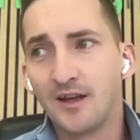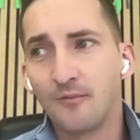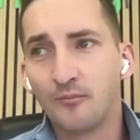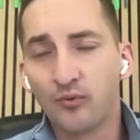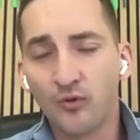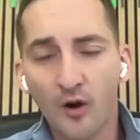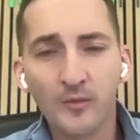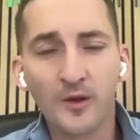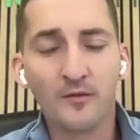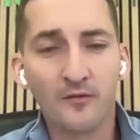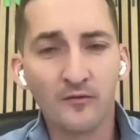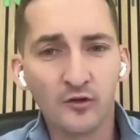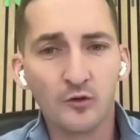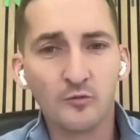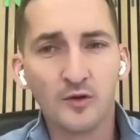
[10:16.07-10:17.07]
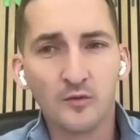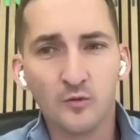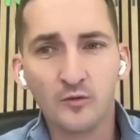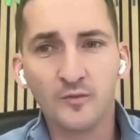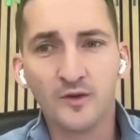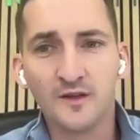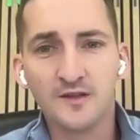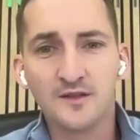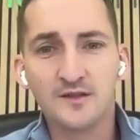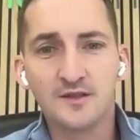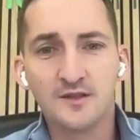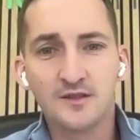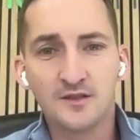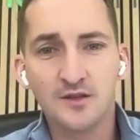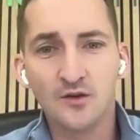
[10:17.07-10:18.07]
the problem of global warming is
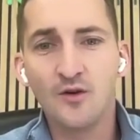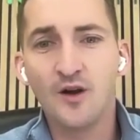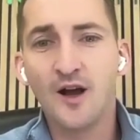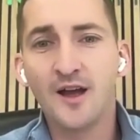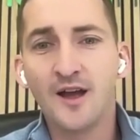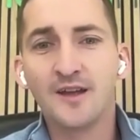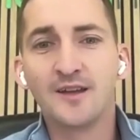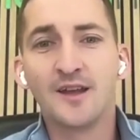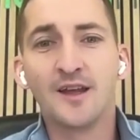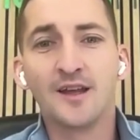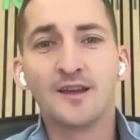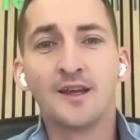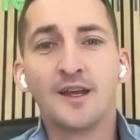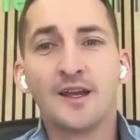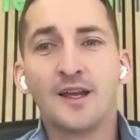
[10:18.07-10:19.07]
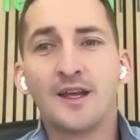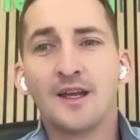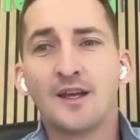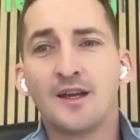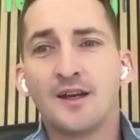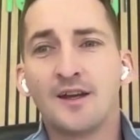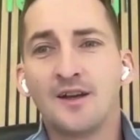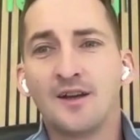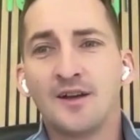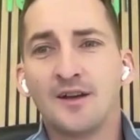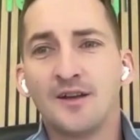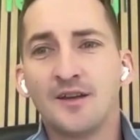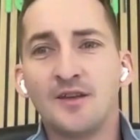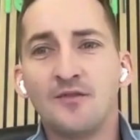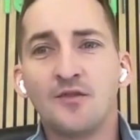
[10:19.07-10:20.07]
so high that
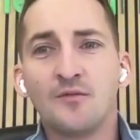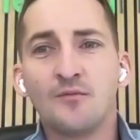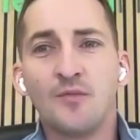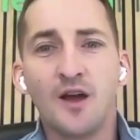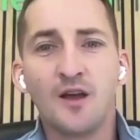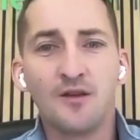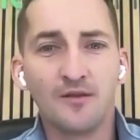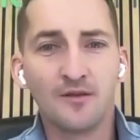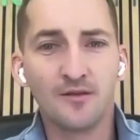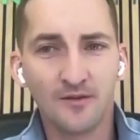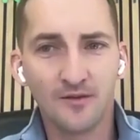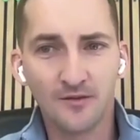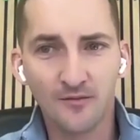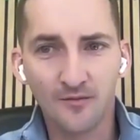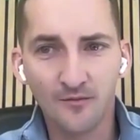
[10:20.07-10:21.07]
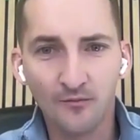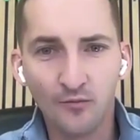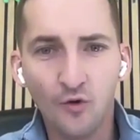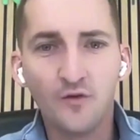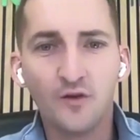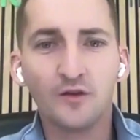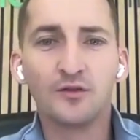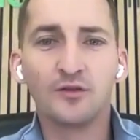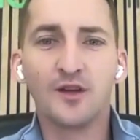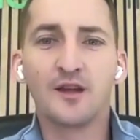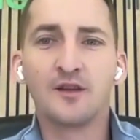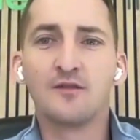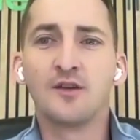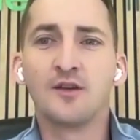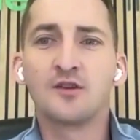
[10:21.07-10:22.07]
even by moving to
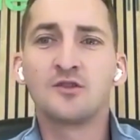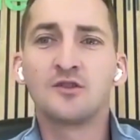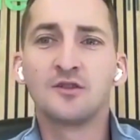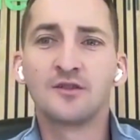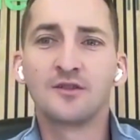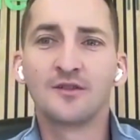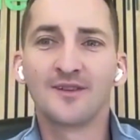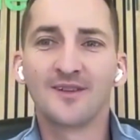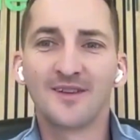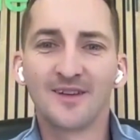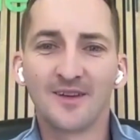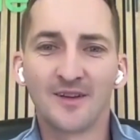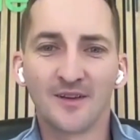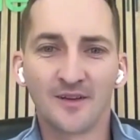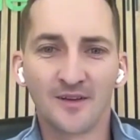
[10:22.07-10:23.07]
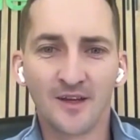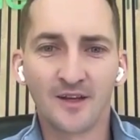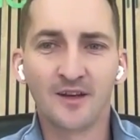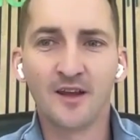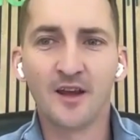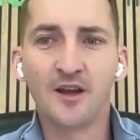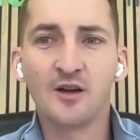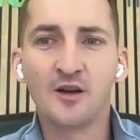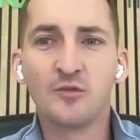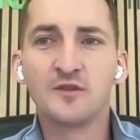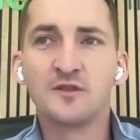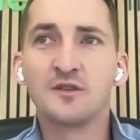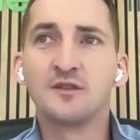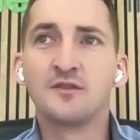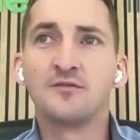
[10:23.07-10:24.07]
that direction, getting a carbon
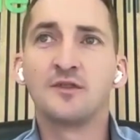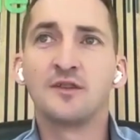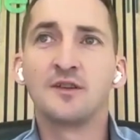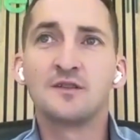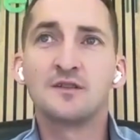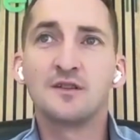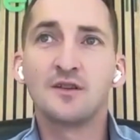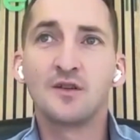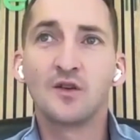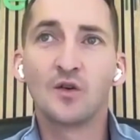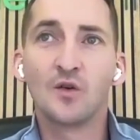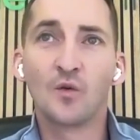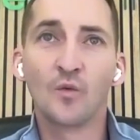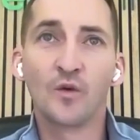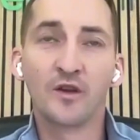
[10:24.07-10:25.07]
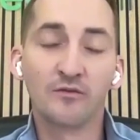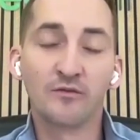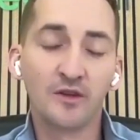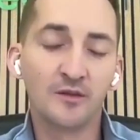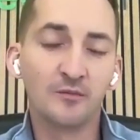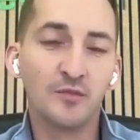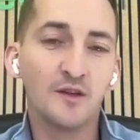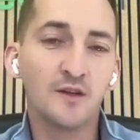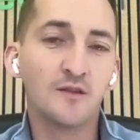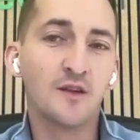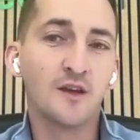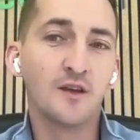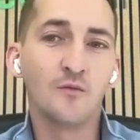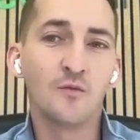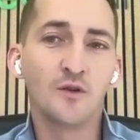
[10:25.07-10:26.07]
certificates, we really believe
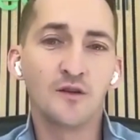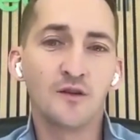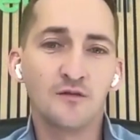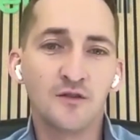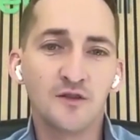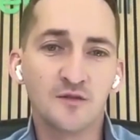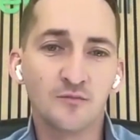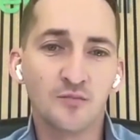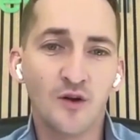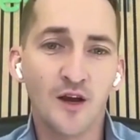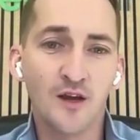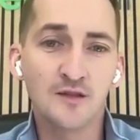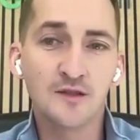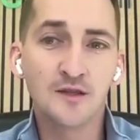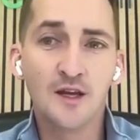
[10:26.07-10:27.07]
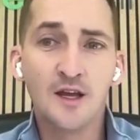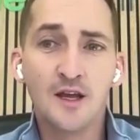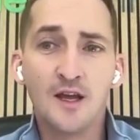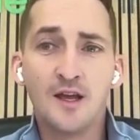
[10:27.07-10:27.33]
they will increase in price